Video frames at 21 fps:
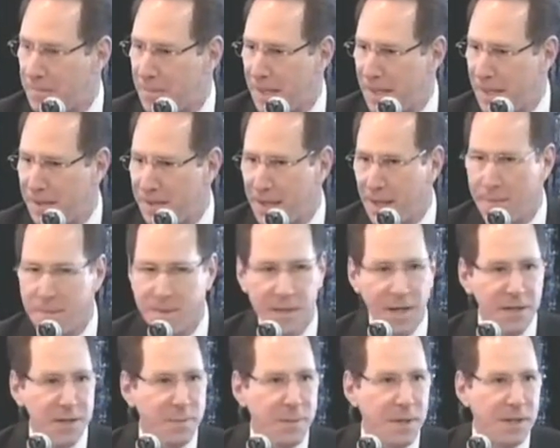Many
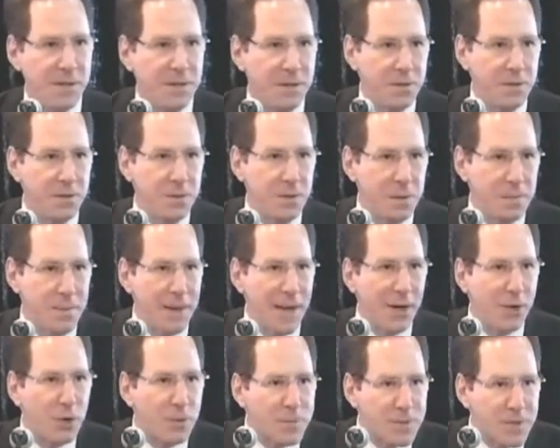times I'll speak to
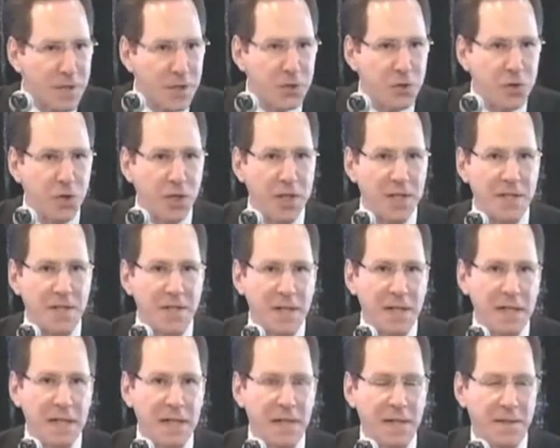bankruptcy attorneys.
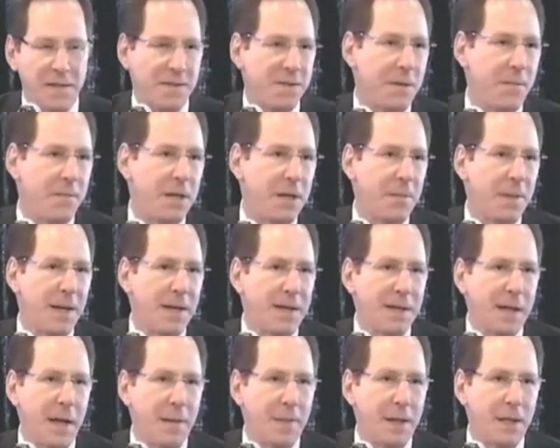Somebody
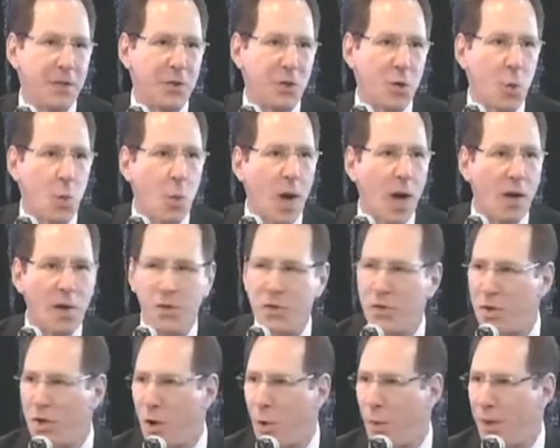might comment, why are
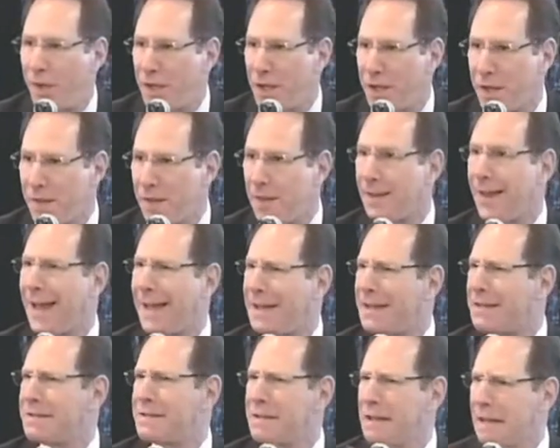you going into the
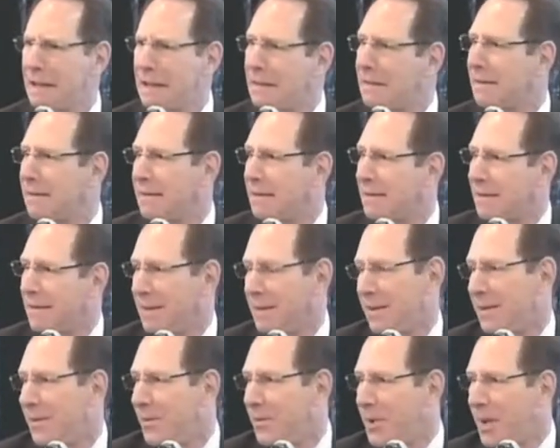lion's den?
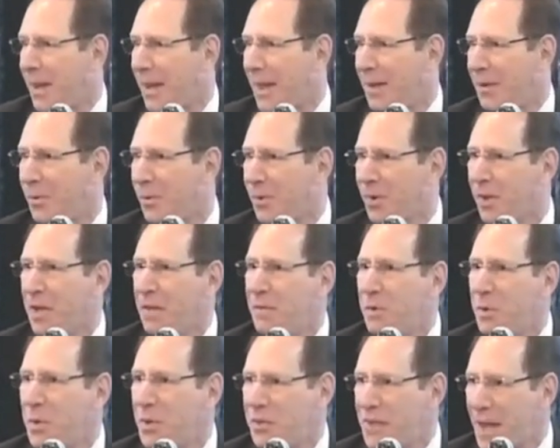Well, I don't really
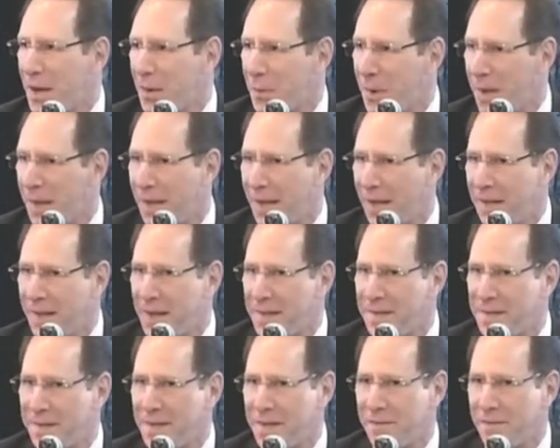view it that way. I
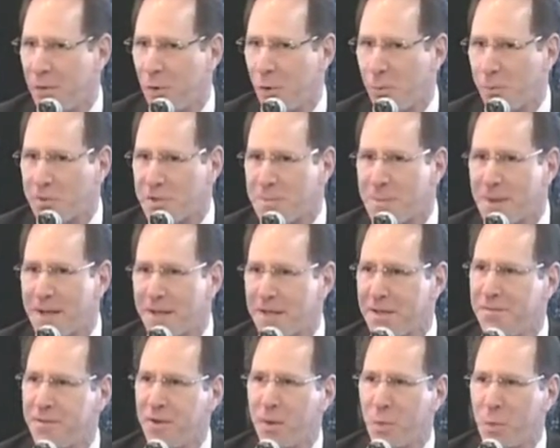like to give a little
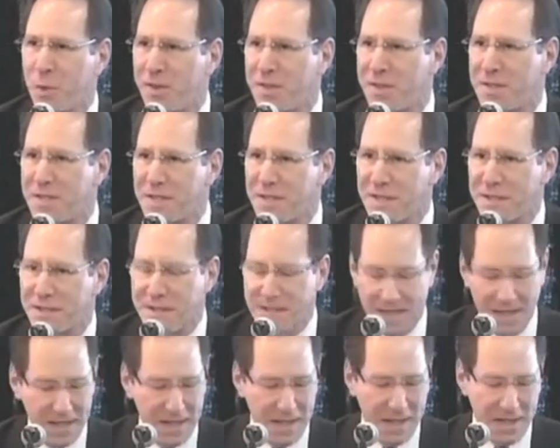perspective on what this
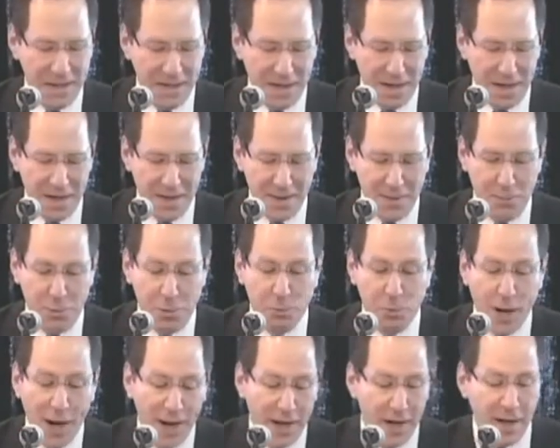is, the
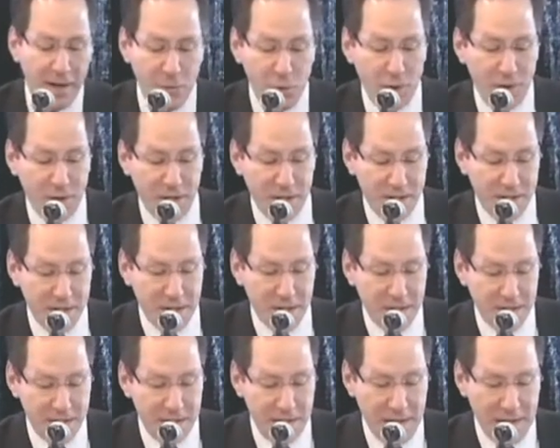propriety of what this
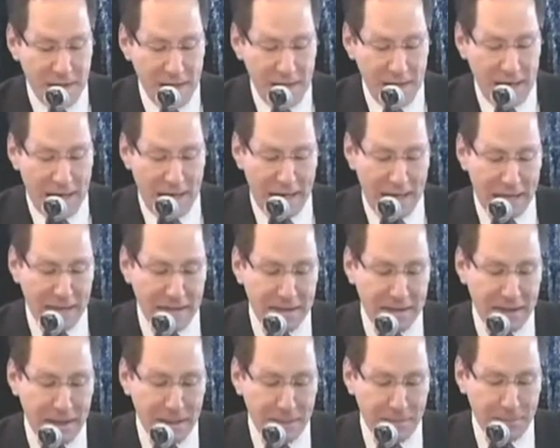is, and